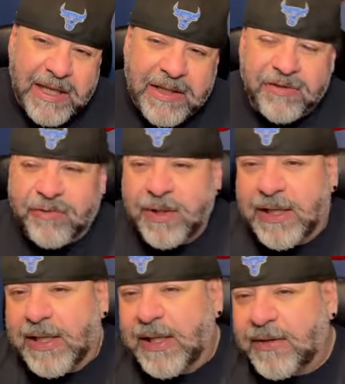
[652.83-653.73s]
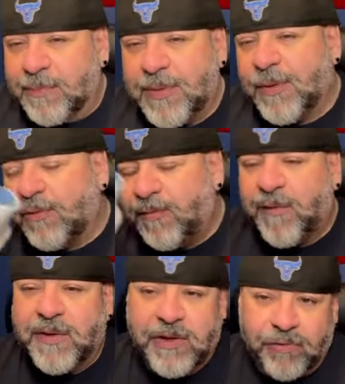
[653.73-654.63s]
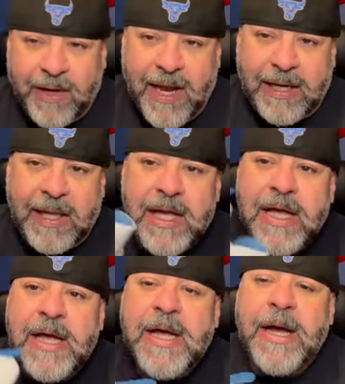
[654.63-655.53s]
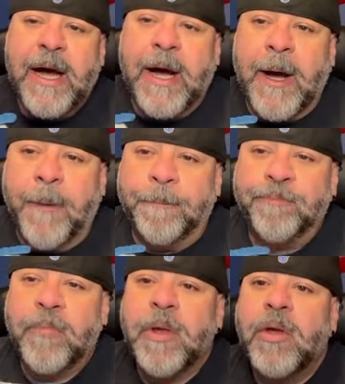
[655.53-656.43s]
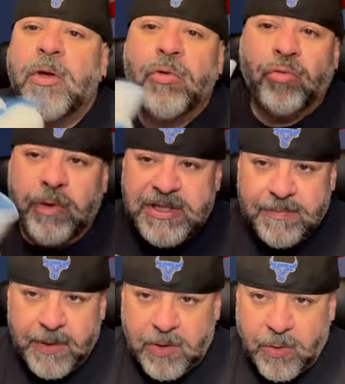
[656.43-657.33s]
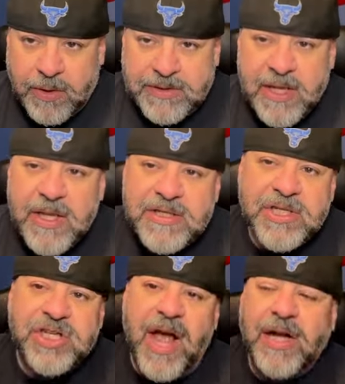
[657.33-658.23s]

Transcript: between $350 and $380. Reason because, see, shock